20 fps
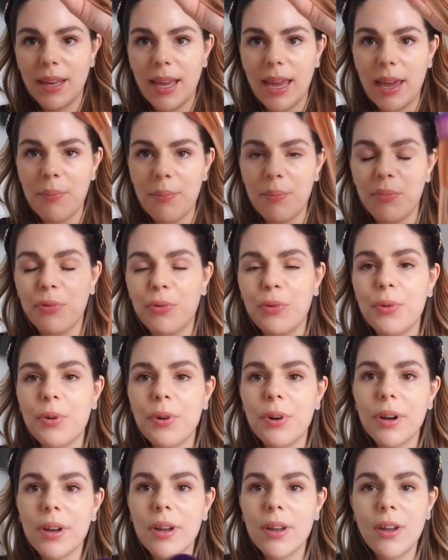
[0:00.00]

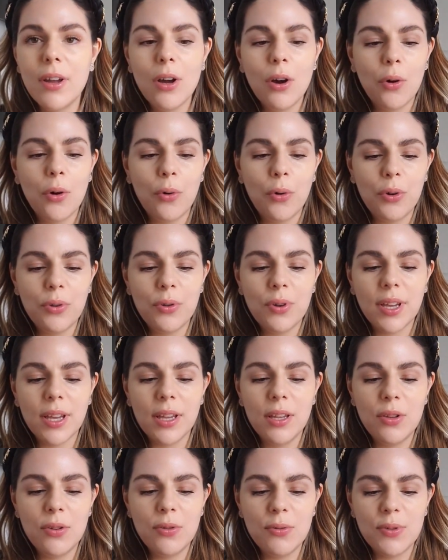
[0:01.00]
M4, or you
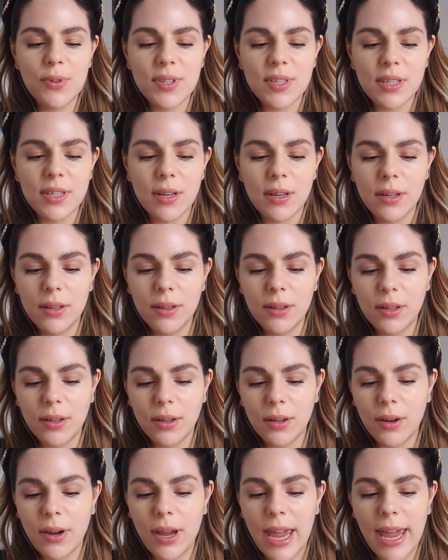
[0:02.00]
can use
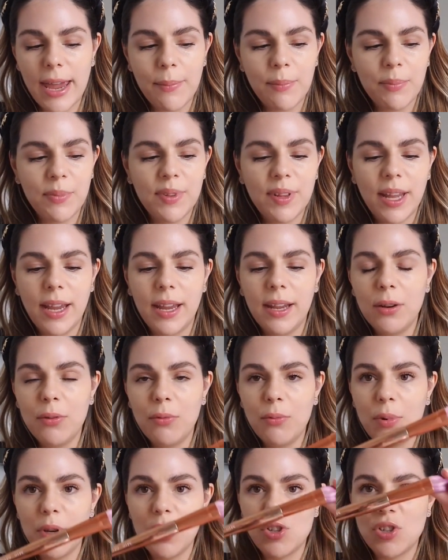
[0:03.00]
the
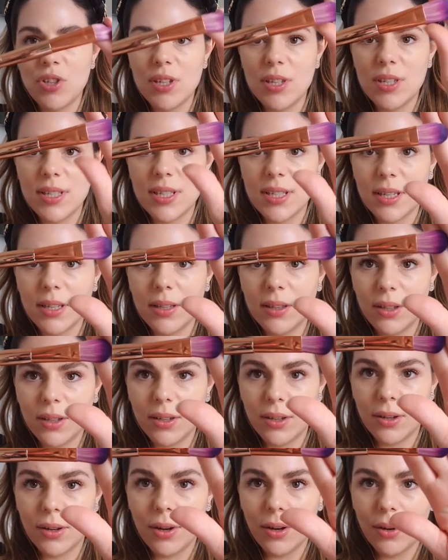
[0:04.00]
M10, which is
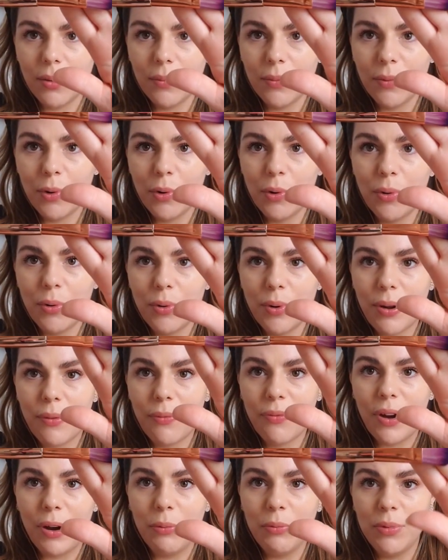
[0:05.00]
the Aura
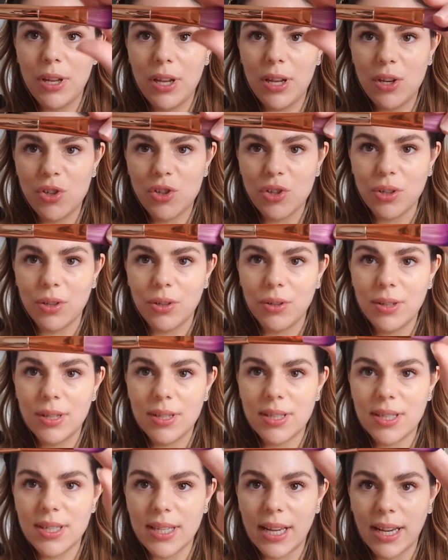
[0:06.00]
Foundation.
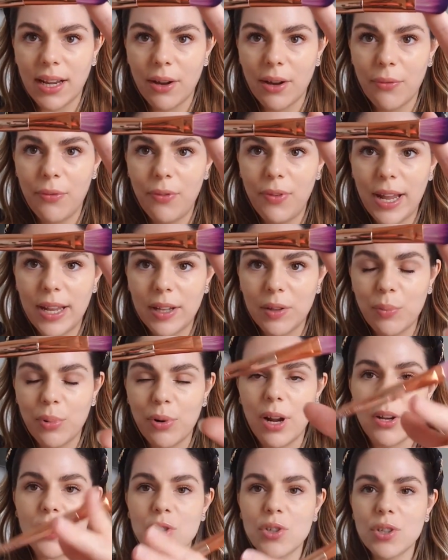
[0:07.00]
This is like a flat
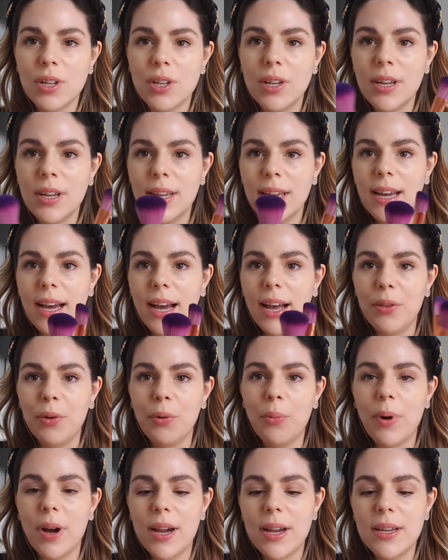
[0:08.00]
brush.
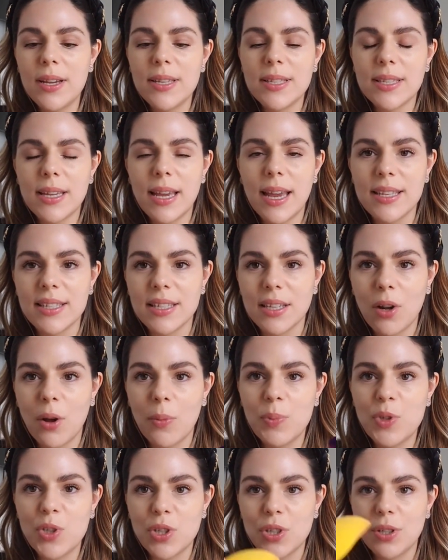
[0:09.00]
Otherwise, as an
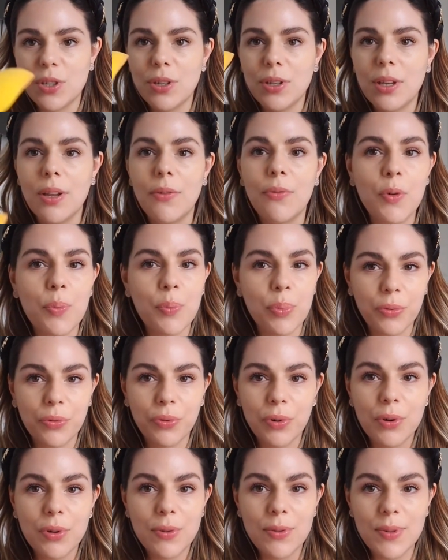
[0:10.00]
option, if you
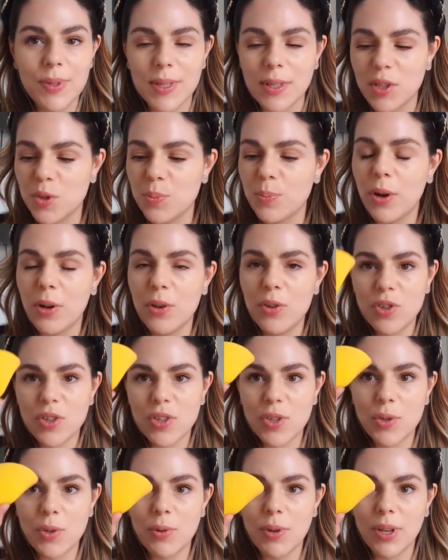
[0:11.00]
prefer using
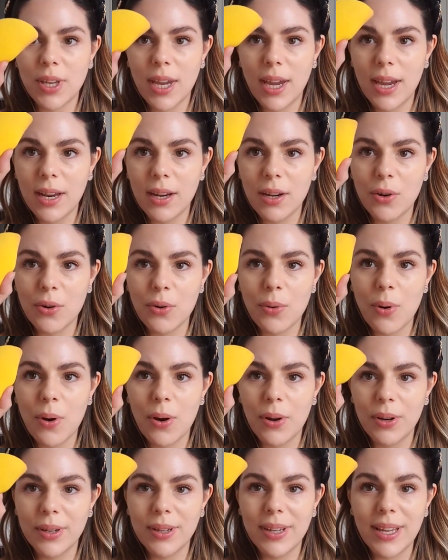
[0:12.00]
sponges, you can go
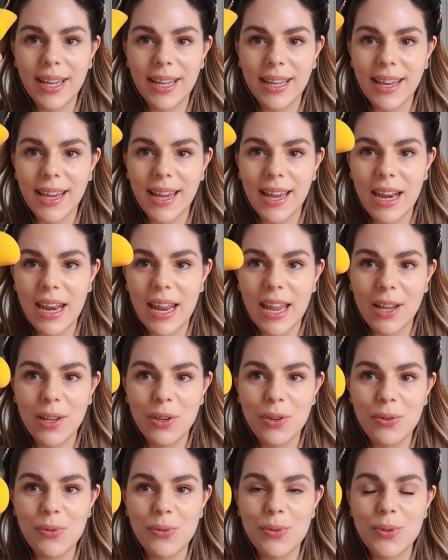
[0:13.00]
on again
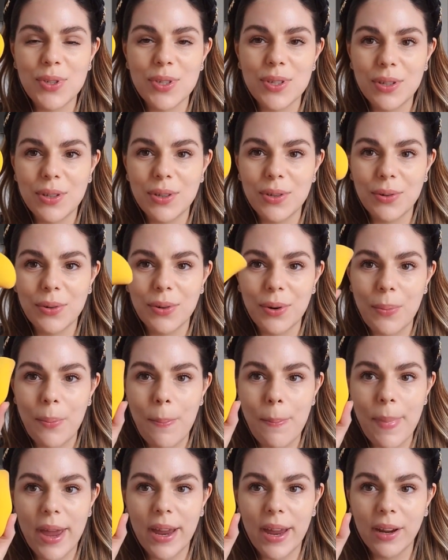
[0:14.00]
and use your
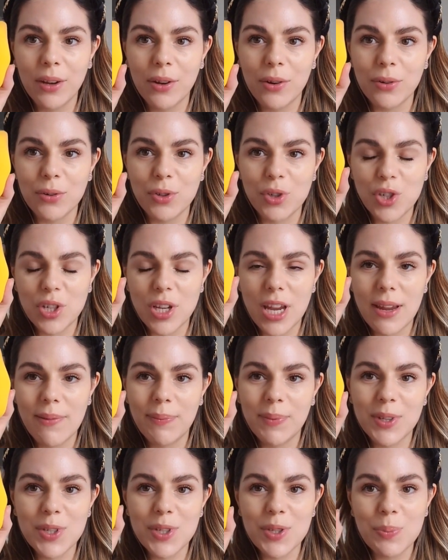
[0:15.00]
mango
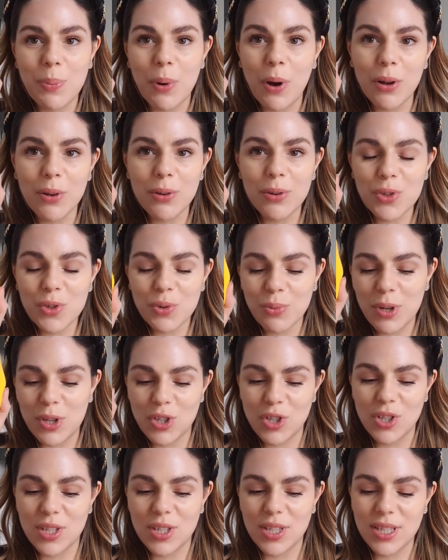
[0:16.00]
shaped sponge,
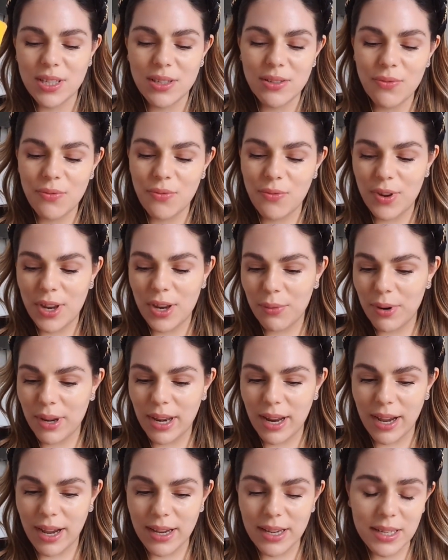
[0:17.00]
which is very
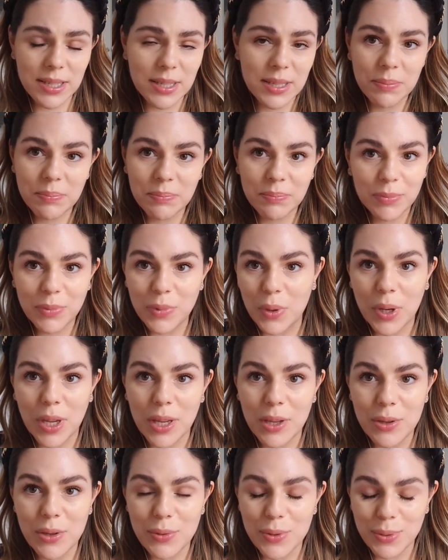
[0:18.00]
nice. You
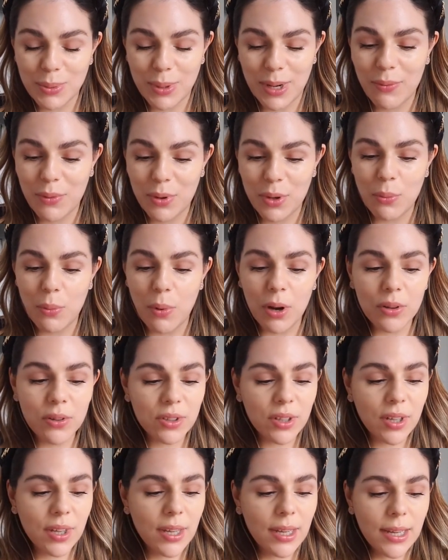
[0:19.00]
can use whatever you
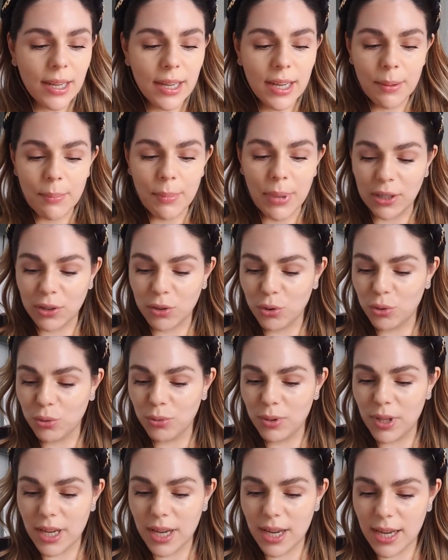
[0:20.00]
want. But
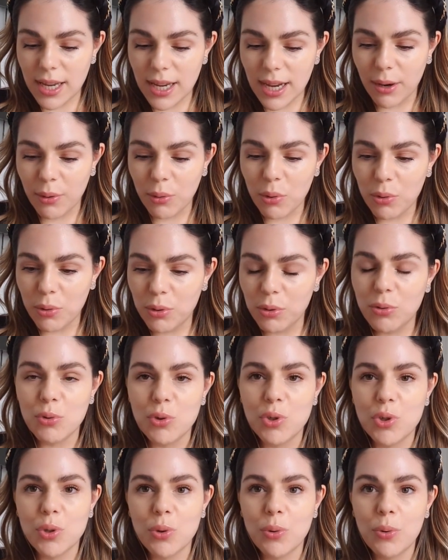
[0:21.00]
today I'm going to
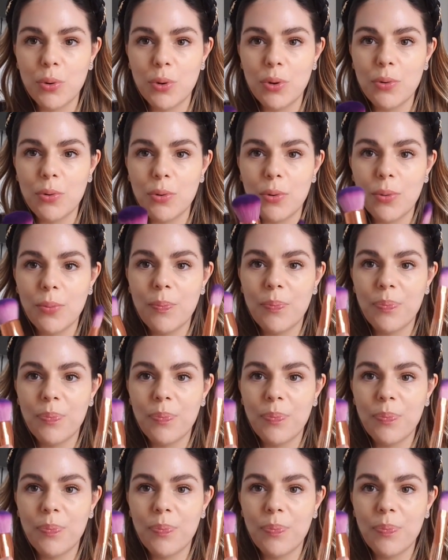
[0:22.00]
show you